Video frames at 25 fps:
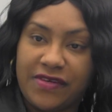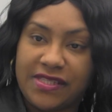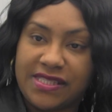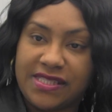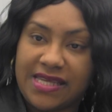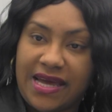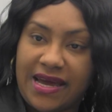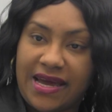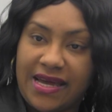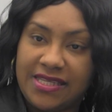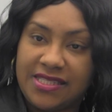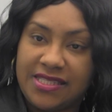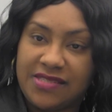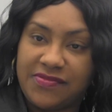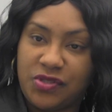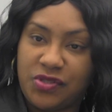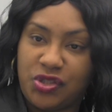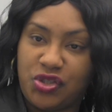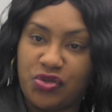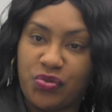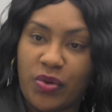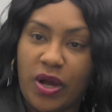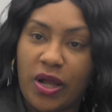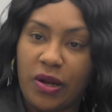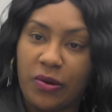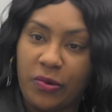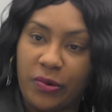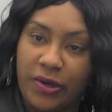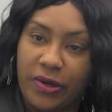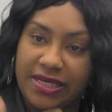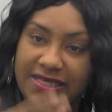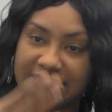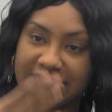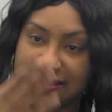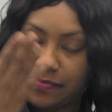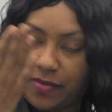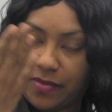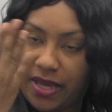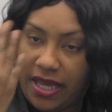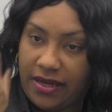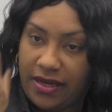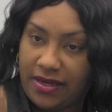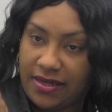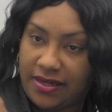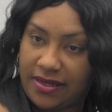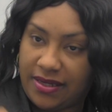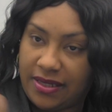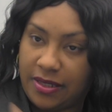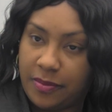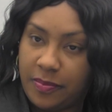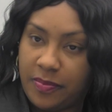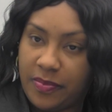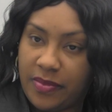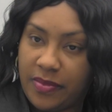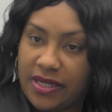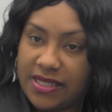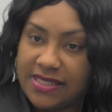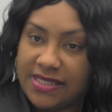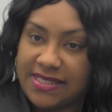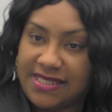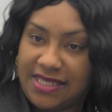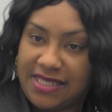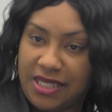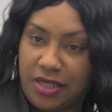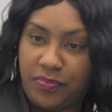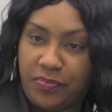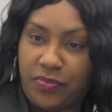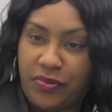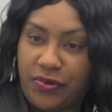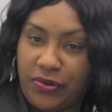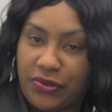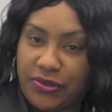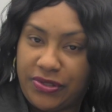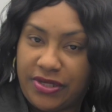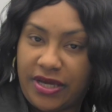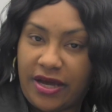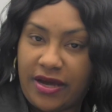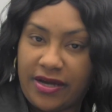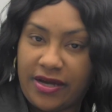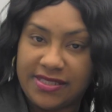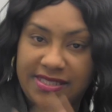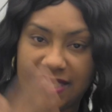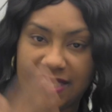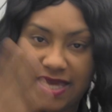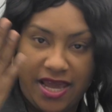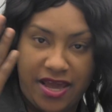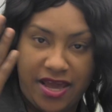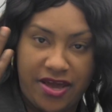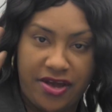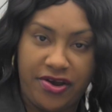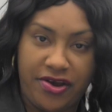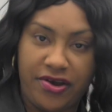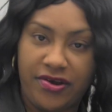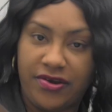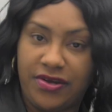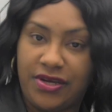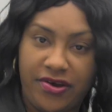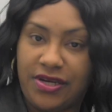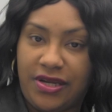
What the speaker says: advertise for jewelries, makeup, skin products, hair, you